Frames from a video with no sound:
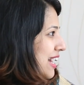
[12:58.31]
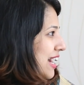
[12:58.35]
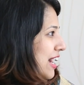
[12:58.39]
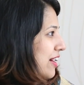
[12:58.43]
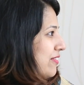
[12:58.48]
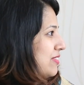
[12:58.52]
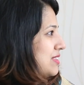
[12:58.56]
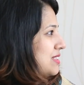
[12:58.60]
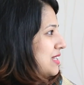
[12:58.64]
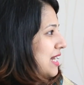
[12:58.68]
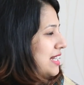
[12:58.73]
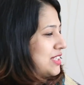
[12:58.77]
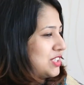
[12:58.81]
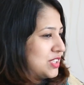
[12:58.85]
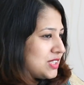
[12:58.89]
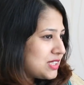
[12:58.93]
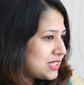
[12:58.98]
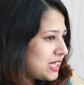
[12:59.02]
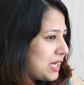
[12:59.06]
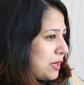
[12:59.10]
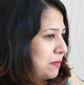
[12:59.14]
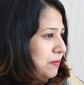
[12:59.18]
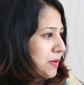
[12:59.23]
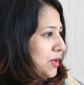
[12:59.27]
I
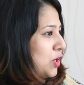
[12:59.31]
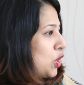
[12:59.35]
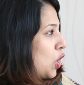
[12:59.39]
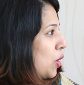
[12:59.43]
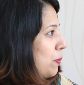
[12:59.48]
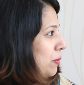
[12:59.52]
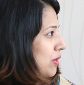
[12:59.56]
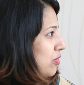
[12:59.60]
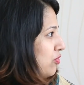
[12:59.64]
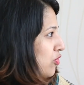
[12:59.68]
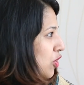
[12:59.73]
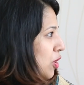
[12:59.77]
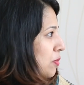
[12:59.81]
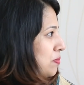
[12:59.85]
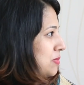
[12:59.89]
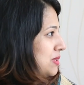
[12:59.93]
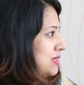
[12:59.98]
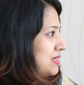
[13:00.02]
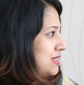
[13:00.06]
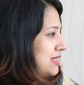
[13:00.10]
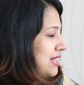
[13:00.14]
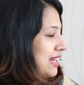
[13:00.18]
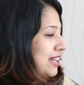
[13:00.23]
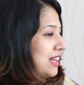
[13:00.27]
just came in normal
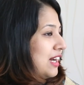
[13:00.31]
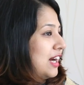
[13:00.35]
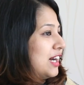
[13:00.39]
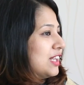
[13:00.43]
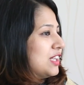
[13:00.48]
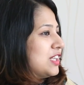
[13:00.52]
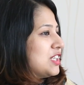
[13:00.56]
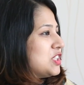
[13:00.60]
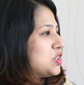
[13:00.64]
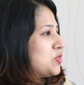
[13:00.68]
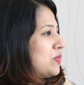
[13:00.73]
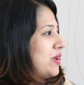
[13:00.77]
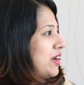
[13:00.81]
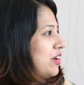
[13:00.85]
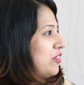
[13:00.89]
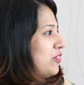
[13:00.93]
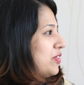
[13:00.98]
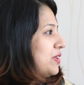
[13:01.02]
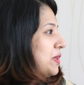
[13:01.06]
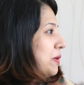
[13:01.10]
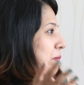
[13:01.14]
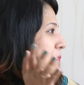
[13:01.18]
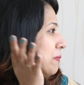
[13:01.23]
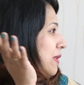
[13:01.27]
formals, and others were
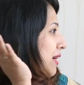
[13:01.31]
with a